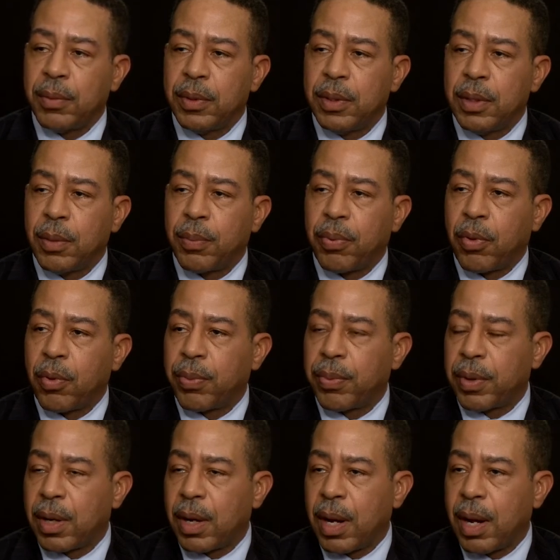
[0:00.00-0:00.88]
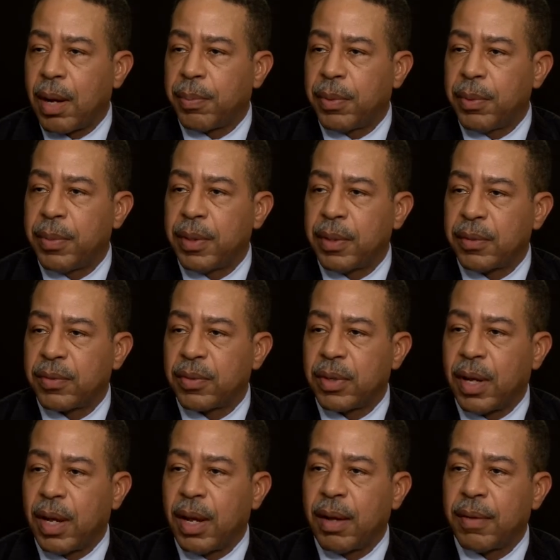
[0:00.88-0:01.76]
the appropriate complement of
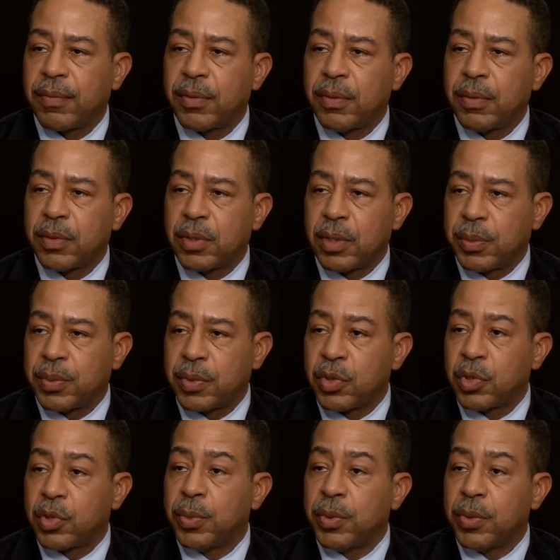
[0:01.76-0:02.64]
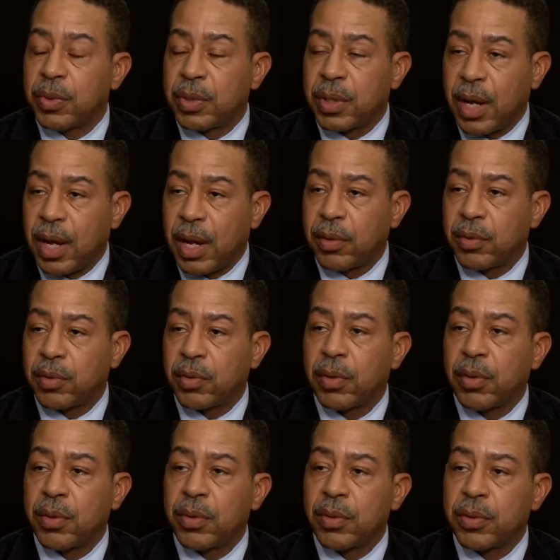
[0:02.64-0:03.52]
staff, substance abuse
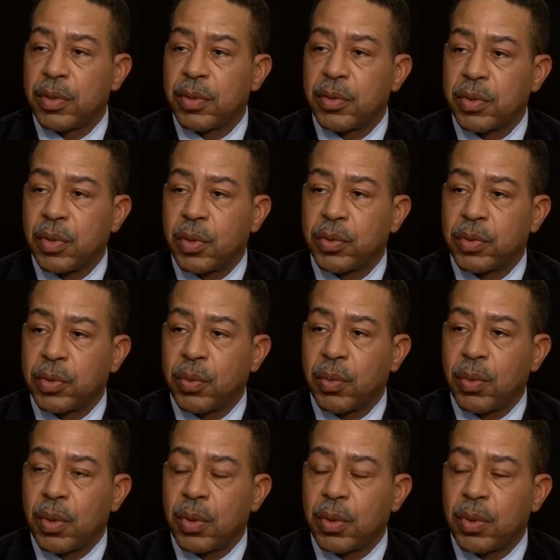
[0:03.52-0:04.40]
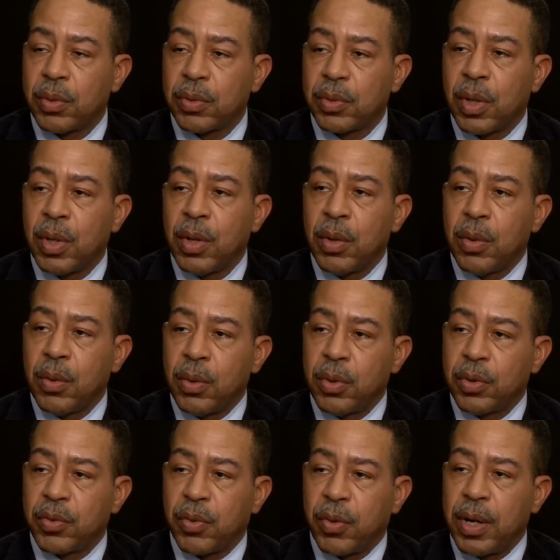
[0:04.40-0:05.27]
counselors and social workers,
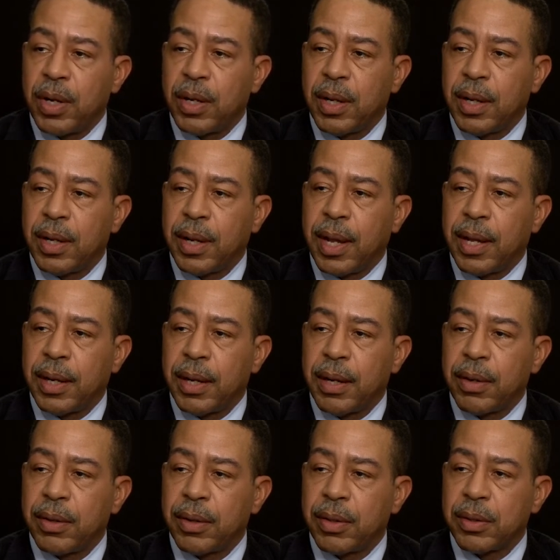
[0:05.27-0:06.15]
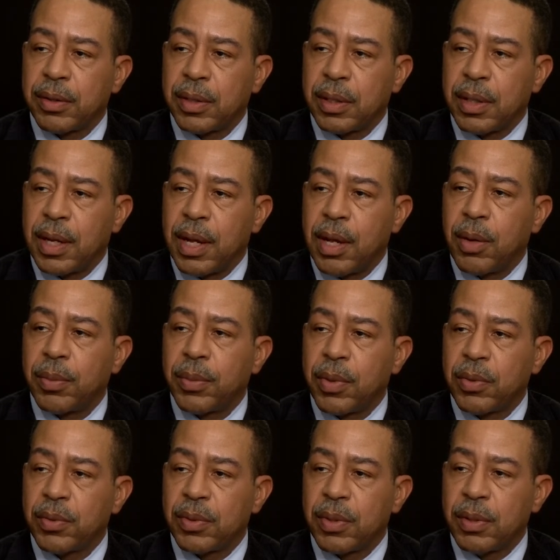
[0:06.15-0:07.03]
who are trained in that area to help
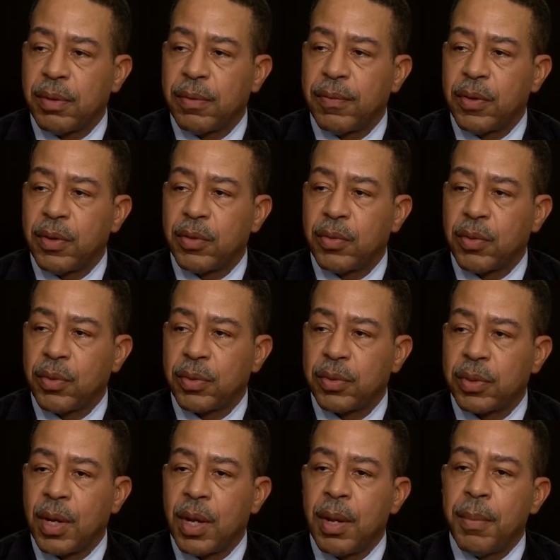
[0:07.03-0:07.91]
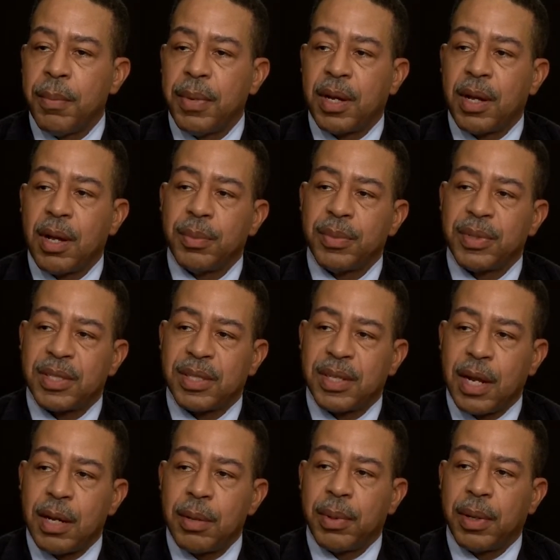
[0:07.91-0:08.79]
those individuals become
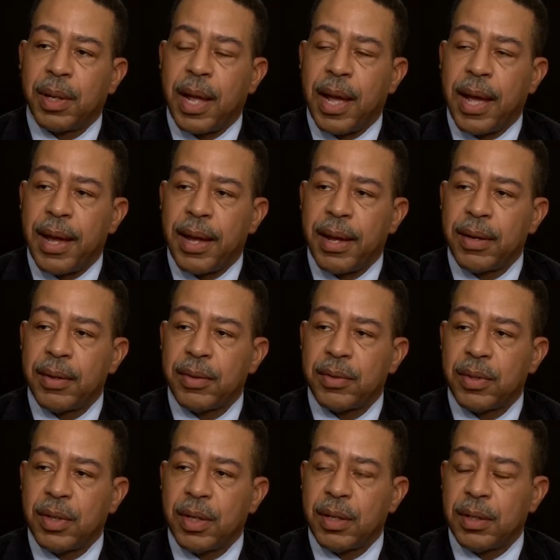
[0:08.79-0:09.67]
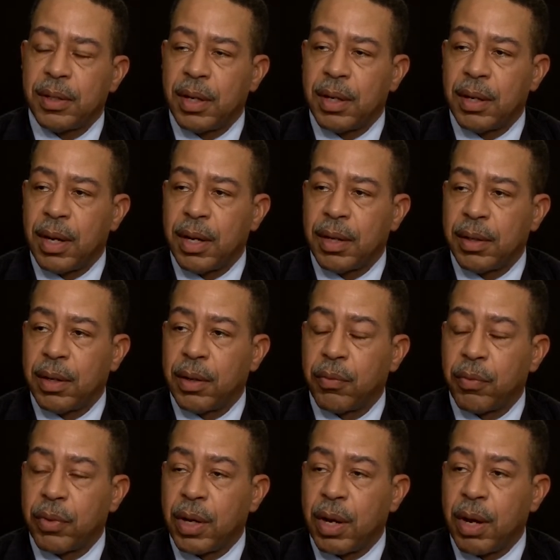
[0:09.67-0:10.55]
stabilized in their
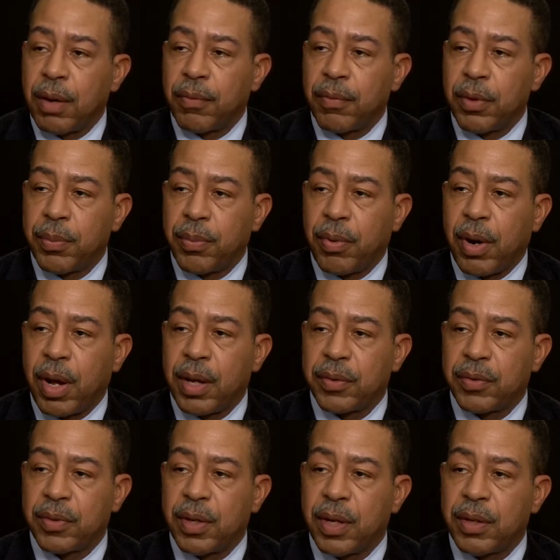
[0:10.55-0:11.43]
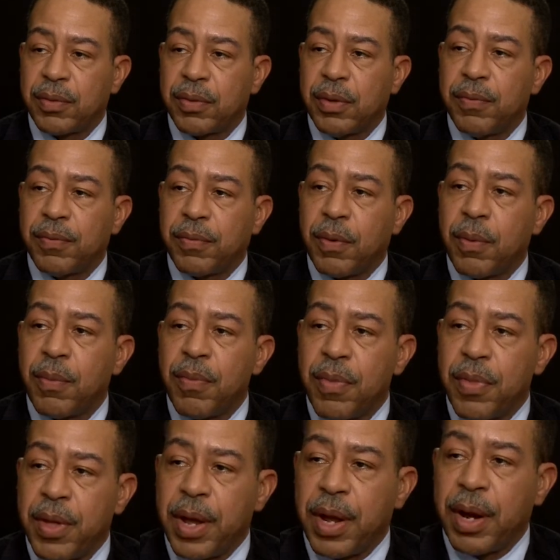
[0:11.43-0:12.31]
recovery process. And from
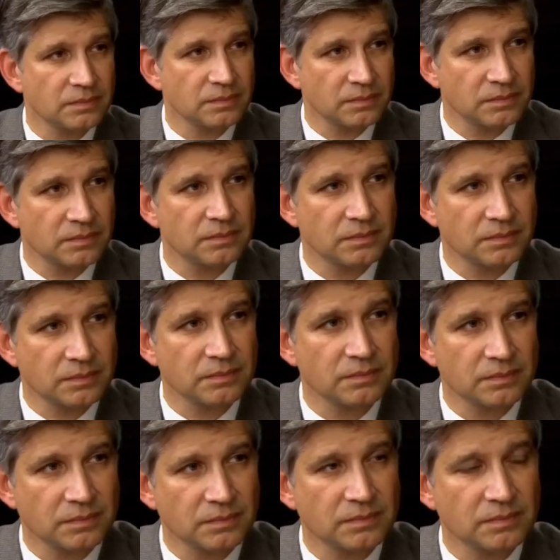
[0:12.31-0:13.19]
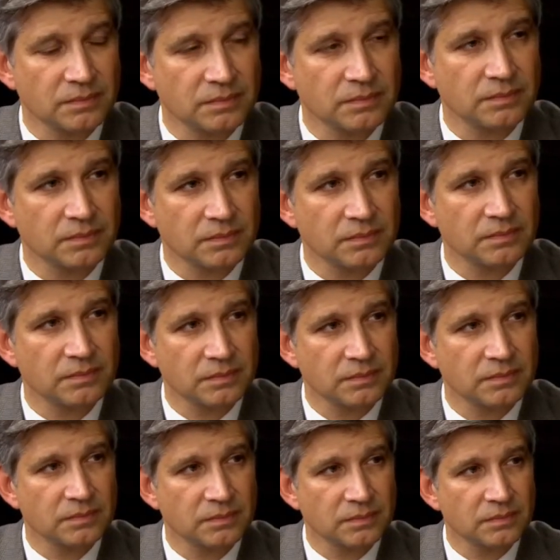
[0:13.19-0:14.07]
there, we attempt to
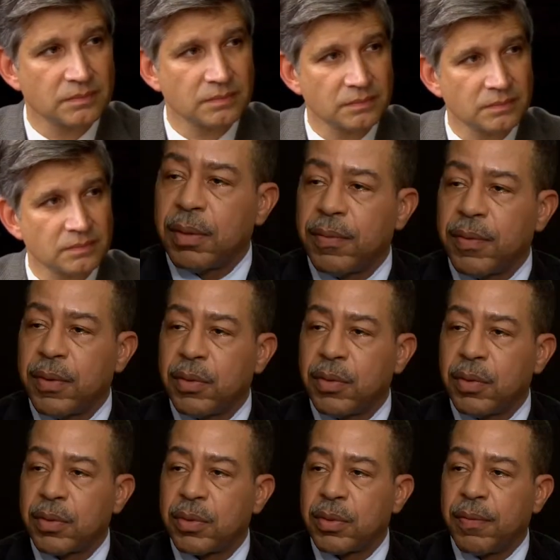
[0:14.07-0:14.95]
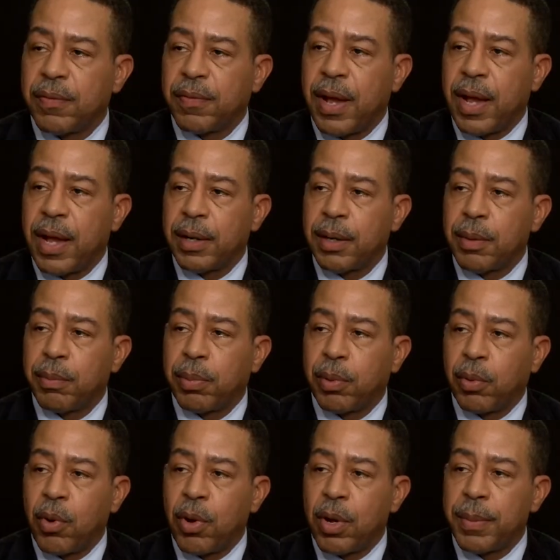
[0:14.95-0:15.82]
help those individuals to find
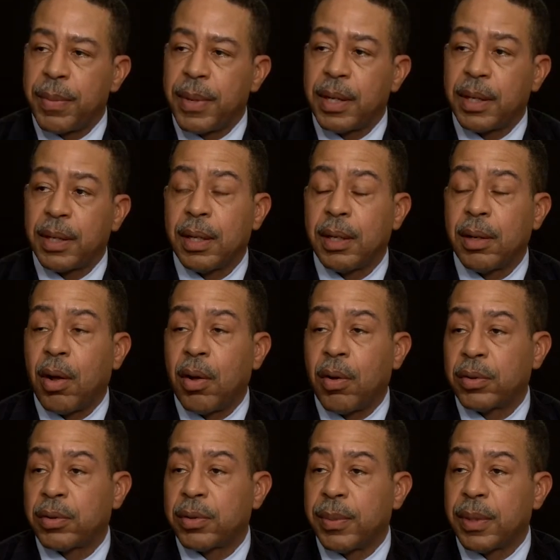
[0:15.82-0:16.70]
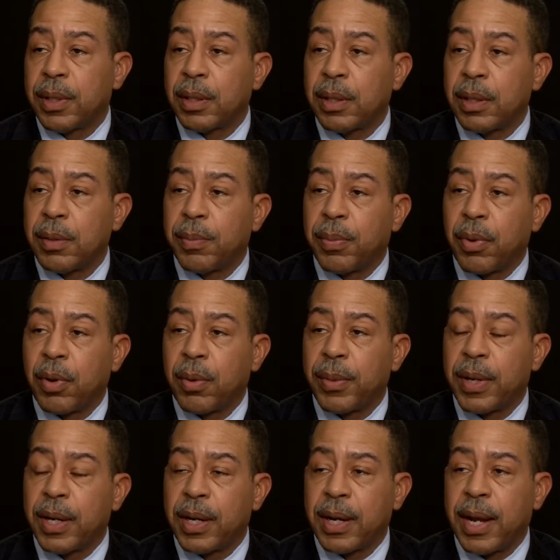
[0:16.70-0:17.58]
employment and ultimately
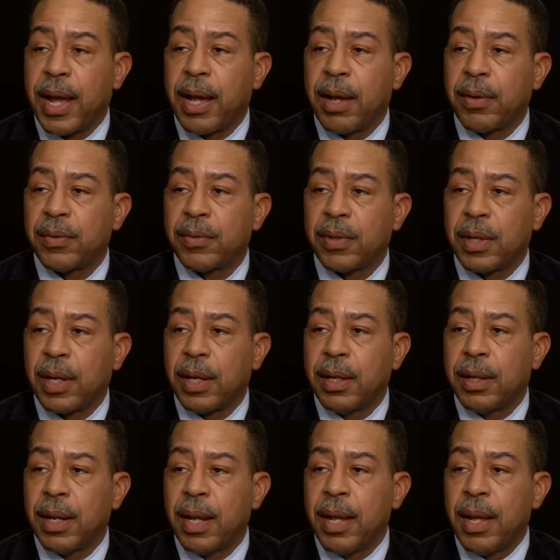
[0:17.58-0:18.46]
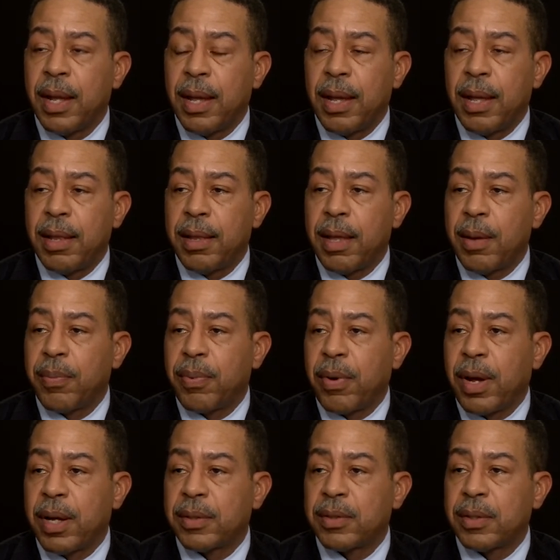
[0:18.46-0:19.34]
permanent housing. And that
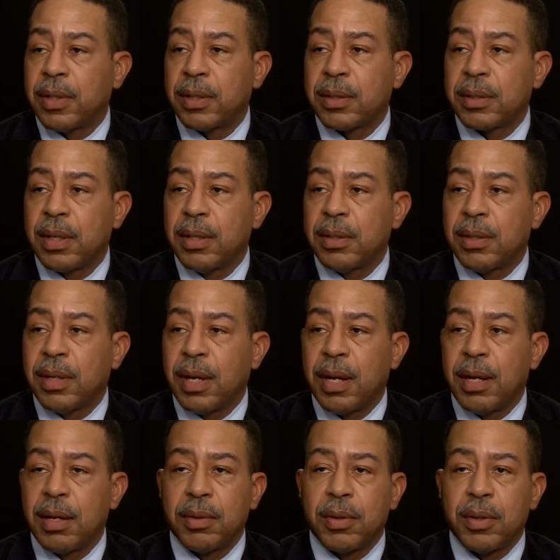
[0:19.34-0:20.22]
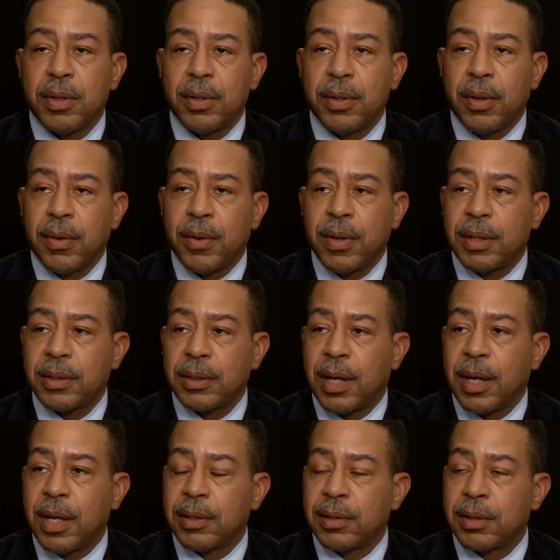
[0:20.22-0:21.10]
process can take, you know,
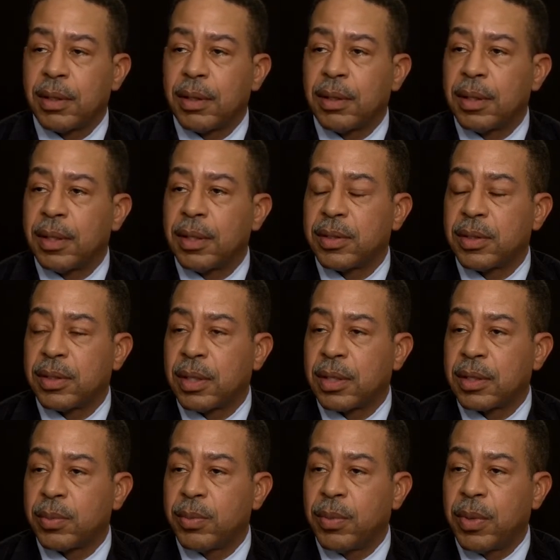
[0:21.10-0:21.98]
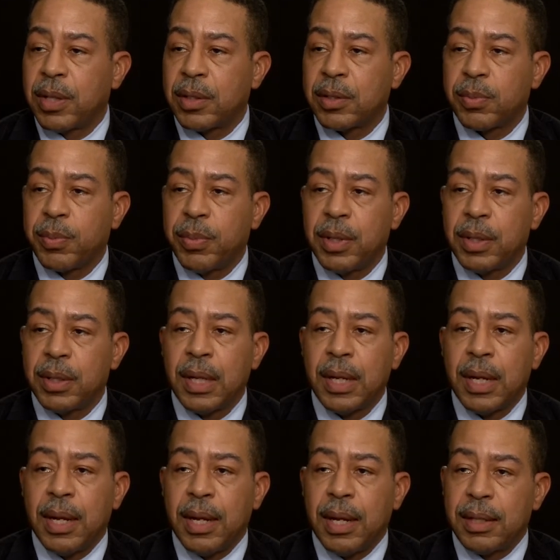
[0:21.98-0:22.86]
as little as 6 months, but
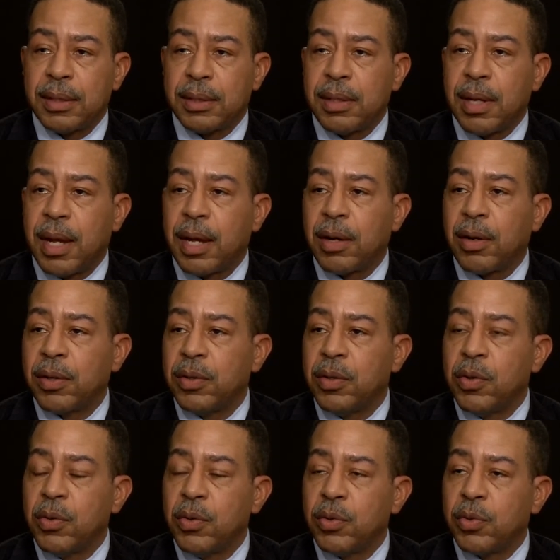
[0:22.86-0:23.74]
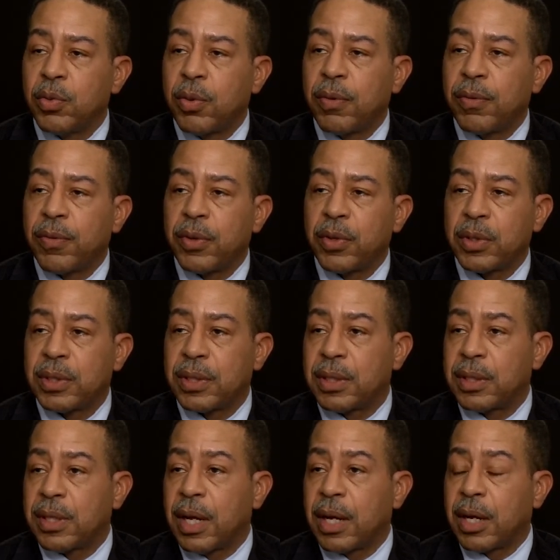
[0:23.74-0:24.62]
it's not unusual for
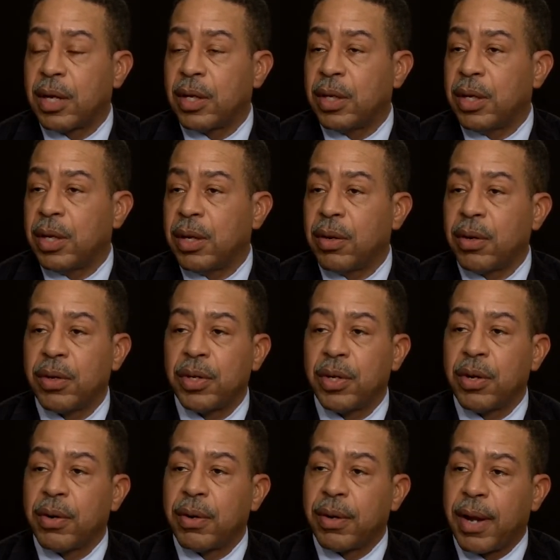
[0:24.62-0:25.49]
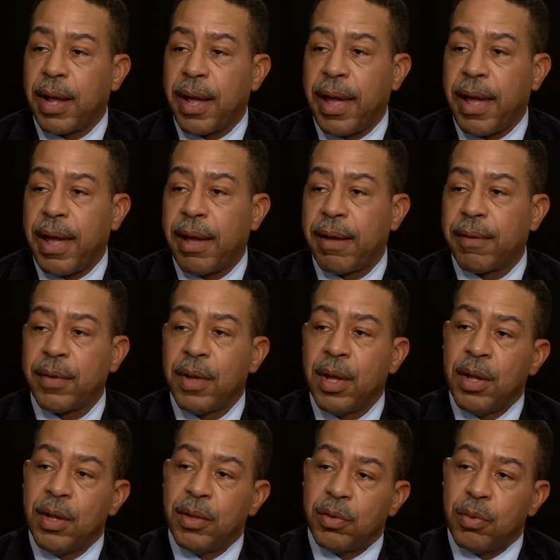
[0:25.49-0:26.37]
to take a year and a half
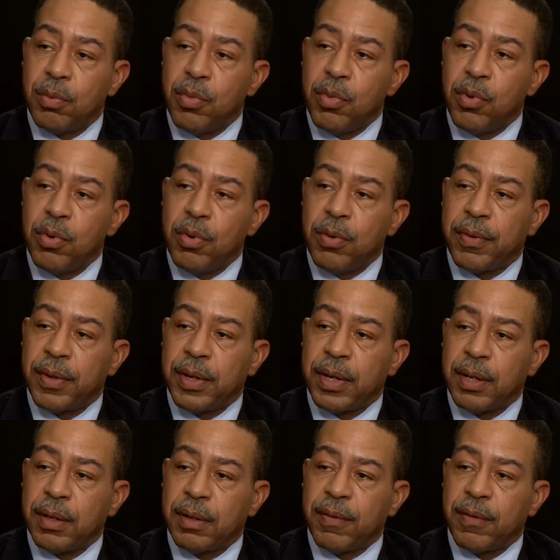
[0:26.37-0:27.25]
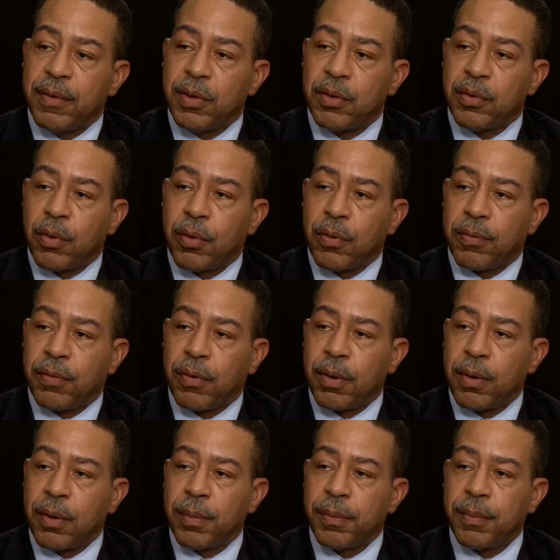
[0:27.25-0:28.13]
to move an individual
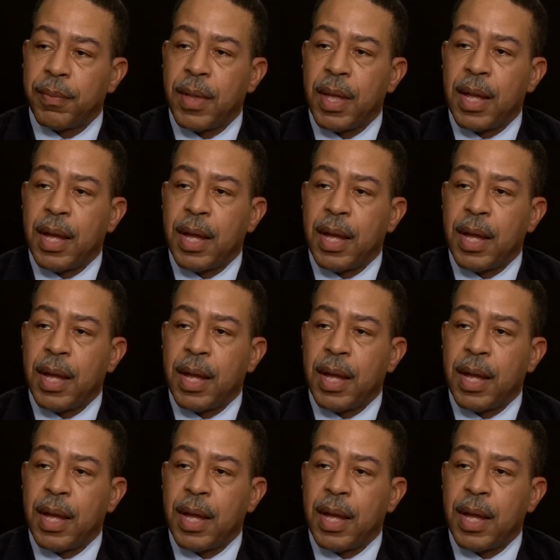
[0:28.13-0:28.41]
from